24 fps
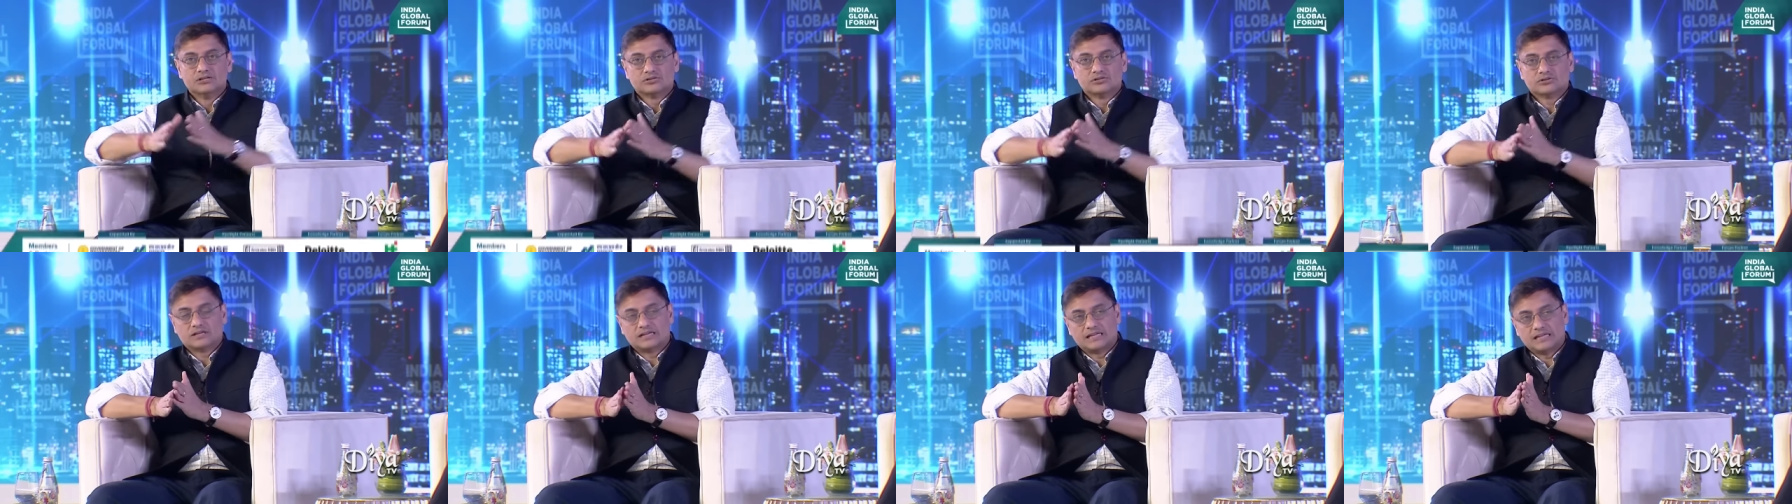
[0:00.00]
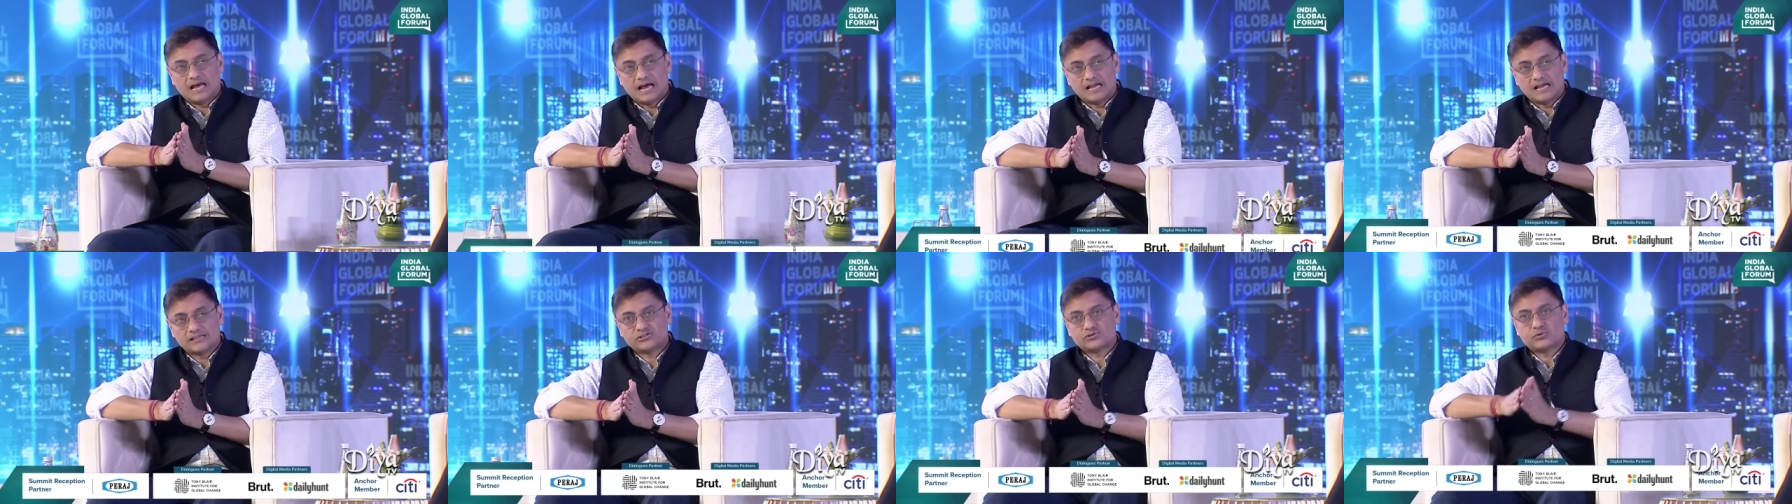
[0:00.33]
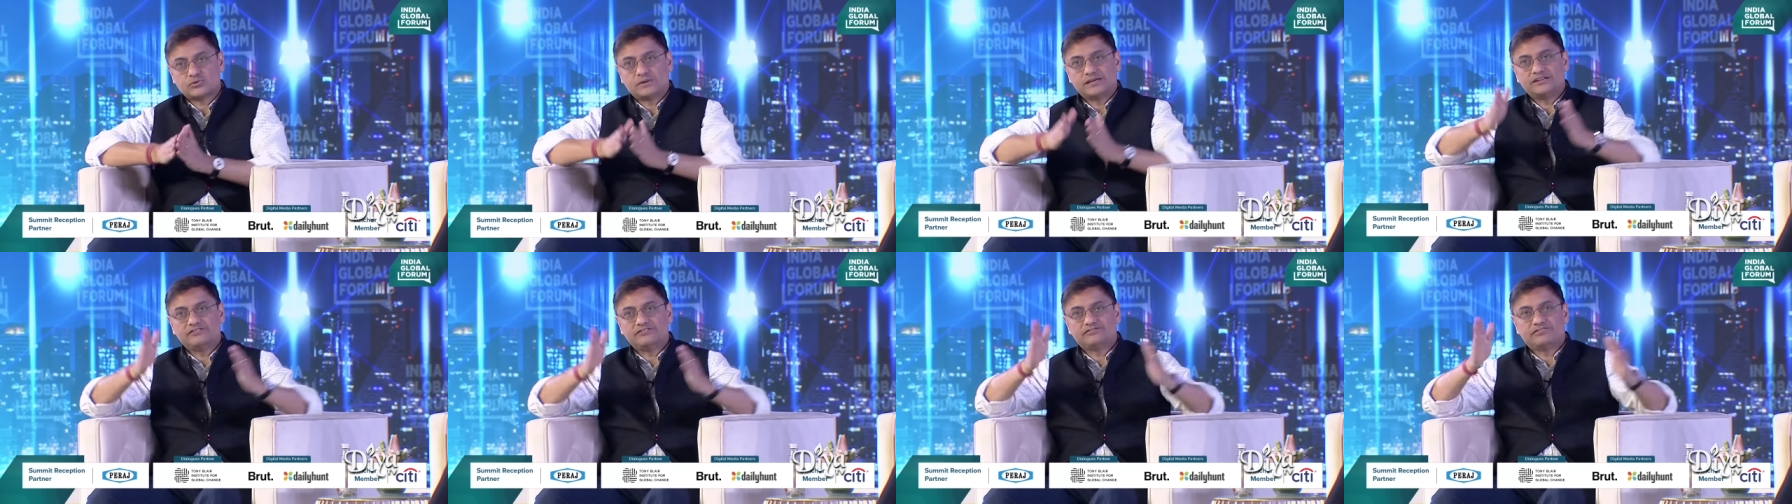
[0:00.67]
So the last
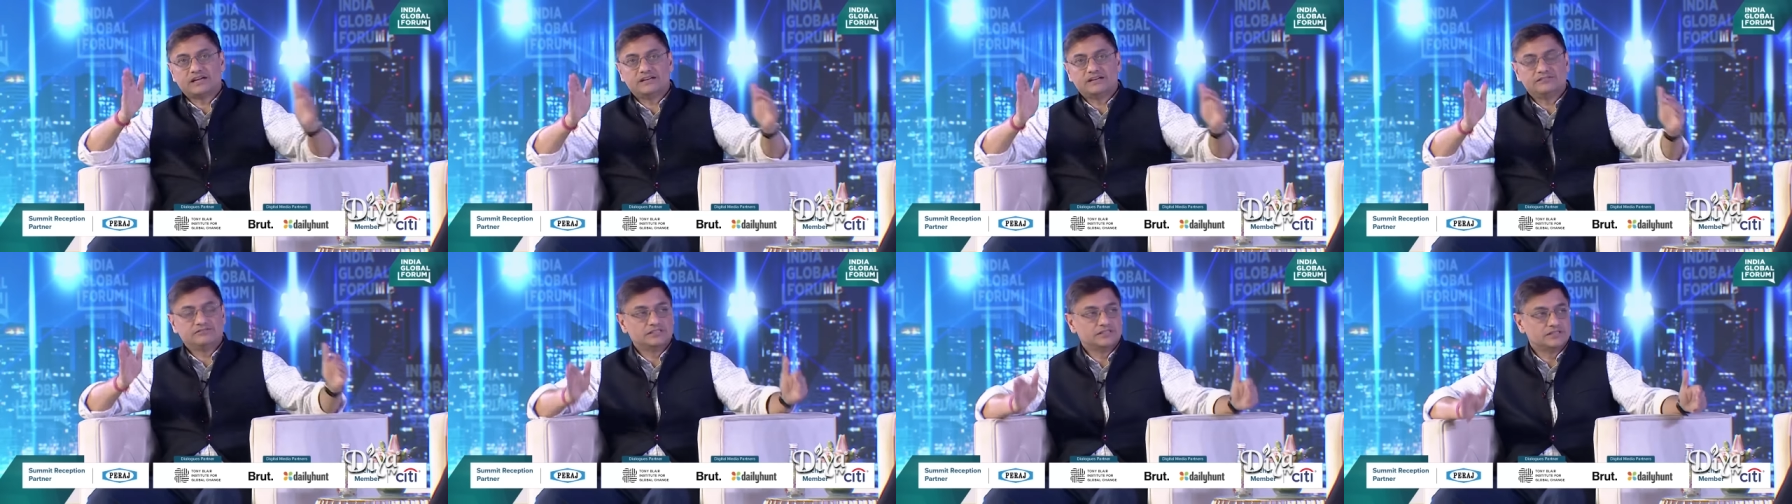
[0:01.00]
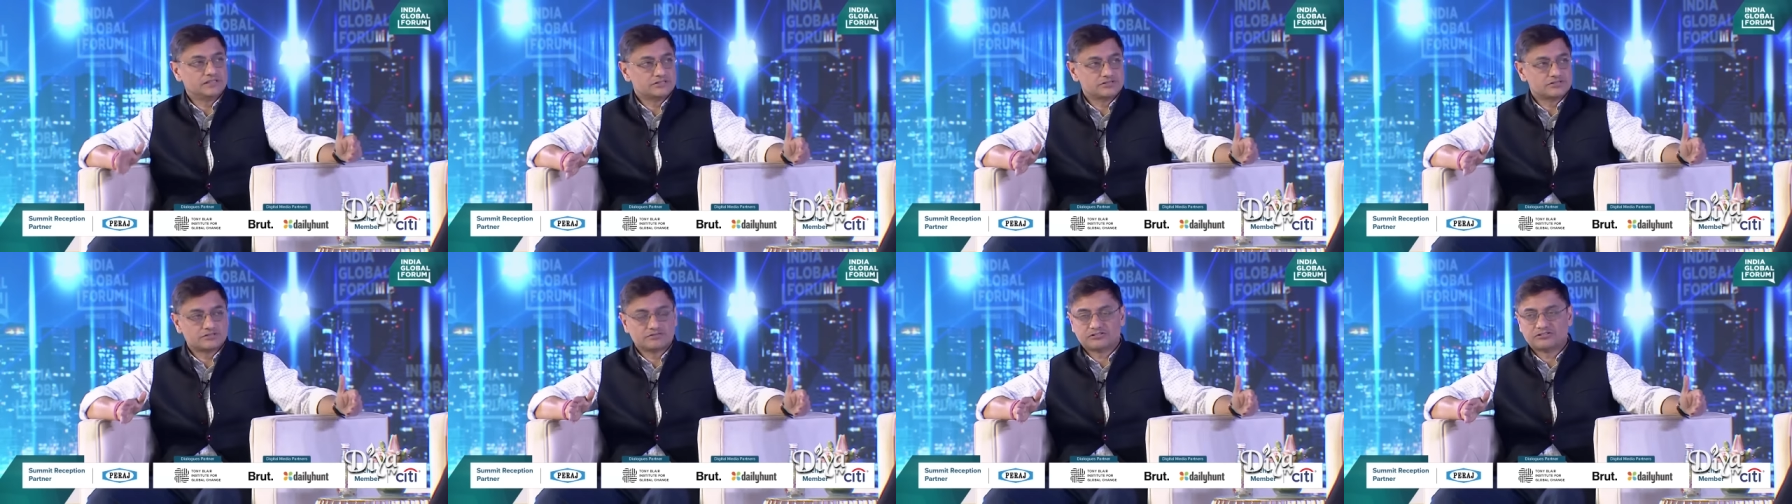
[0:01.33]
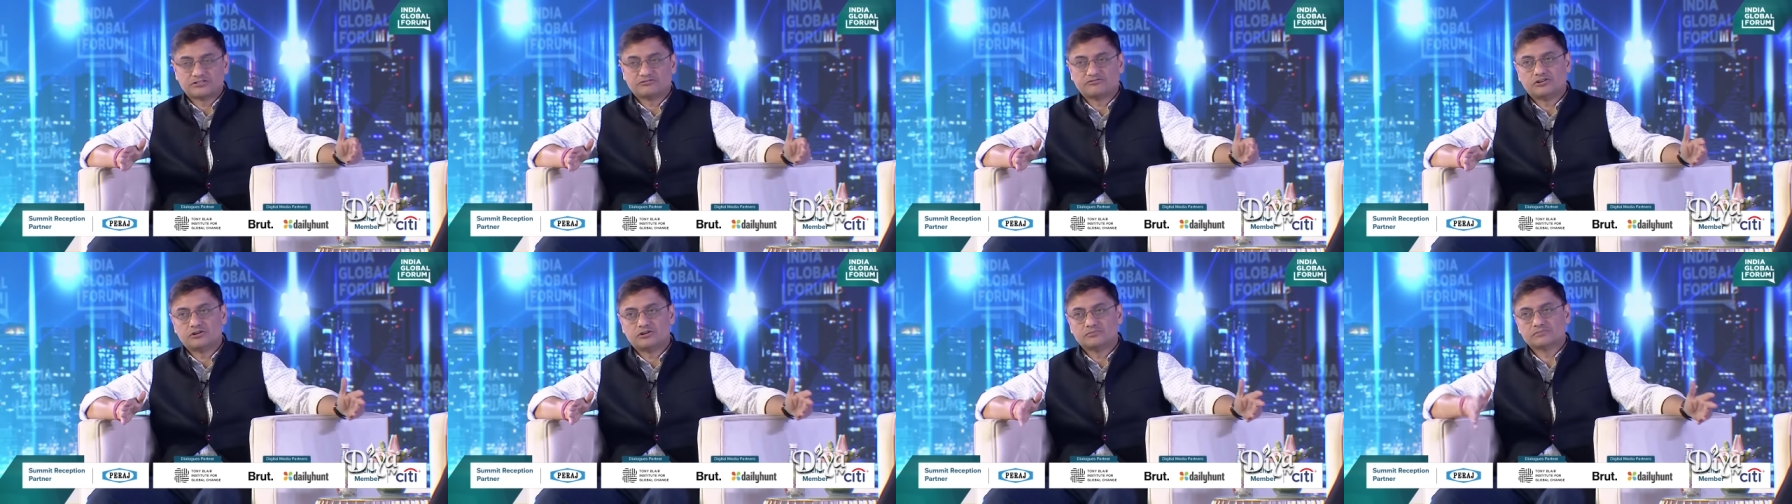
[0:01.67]
25 years of
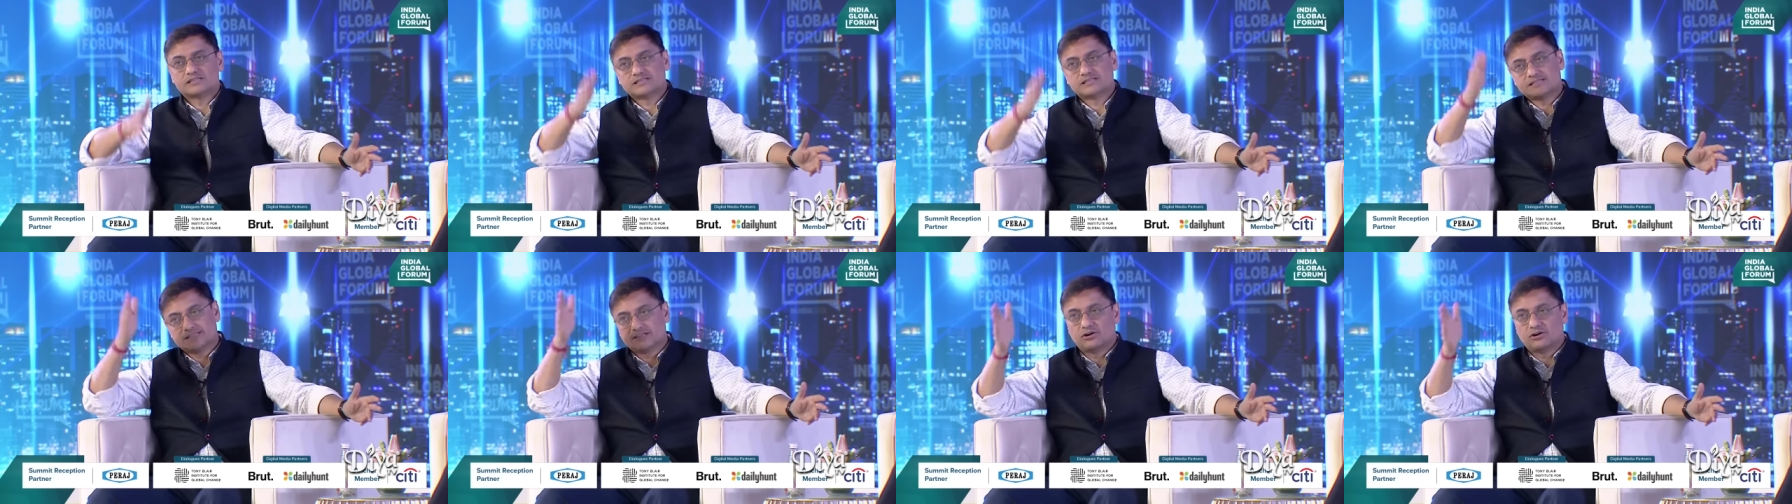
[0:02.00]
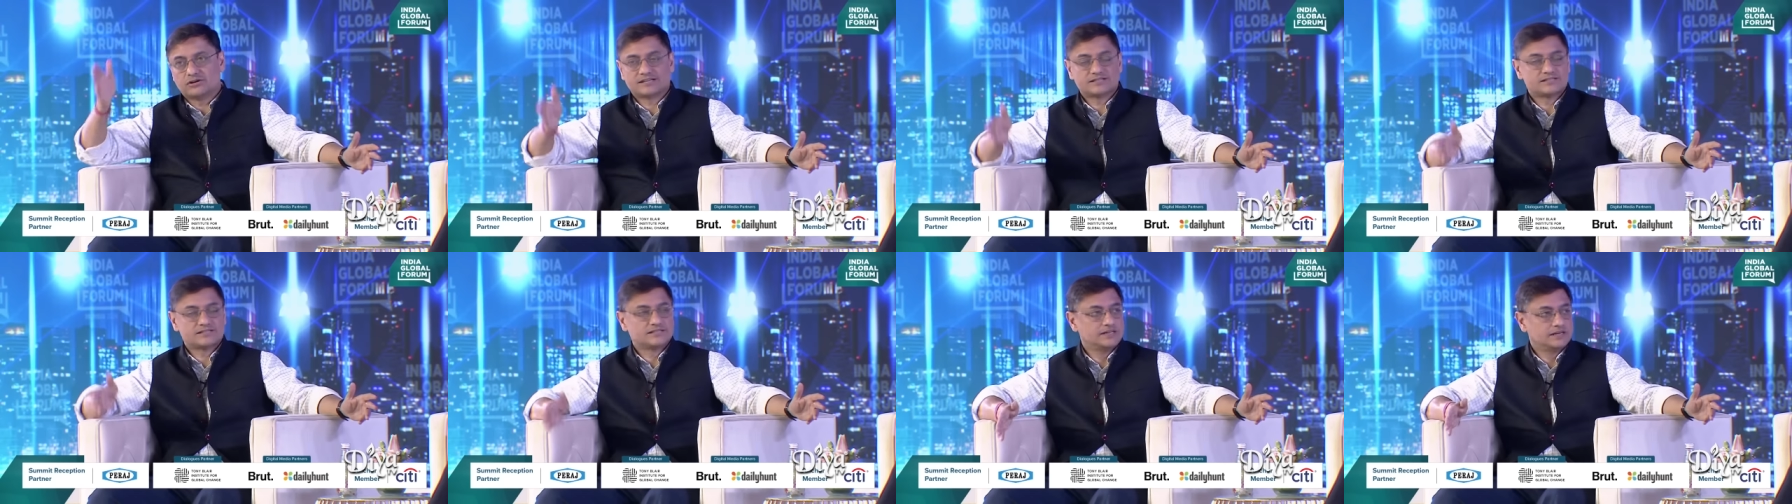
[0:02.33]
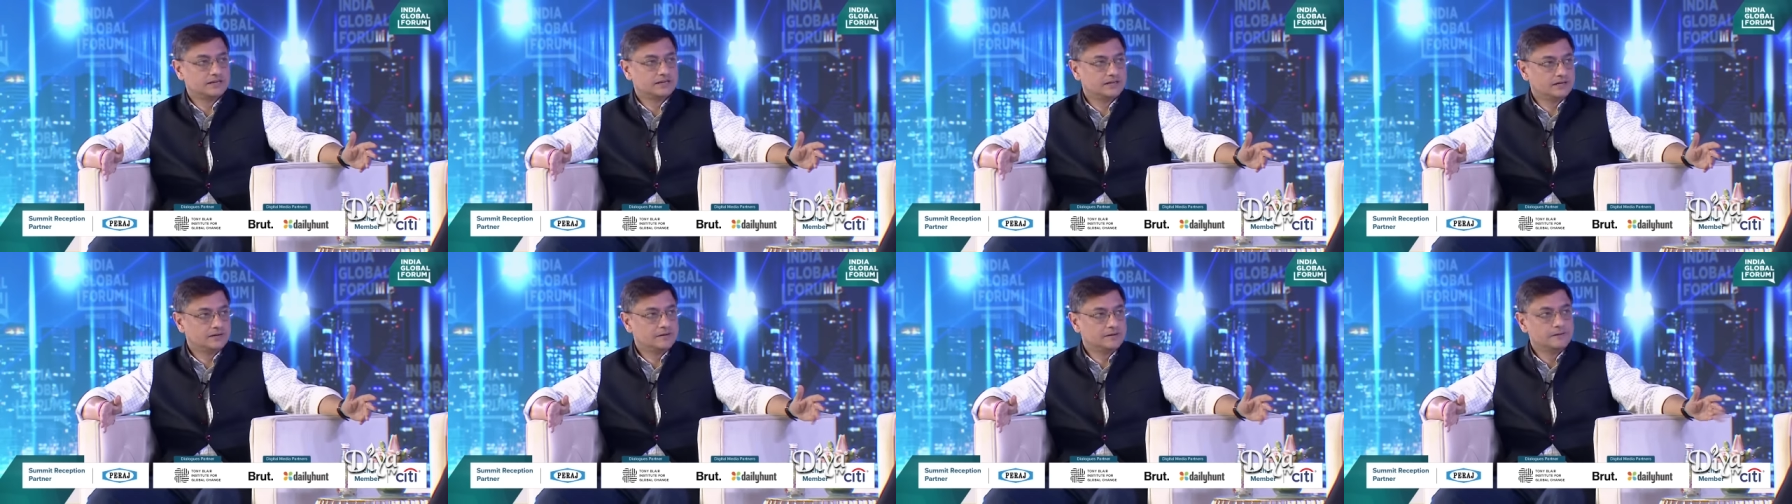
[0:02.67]
reforms has got us here.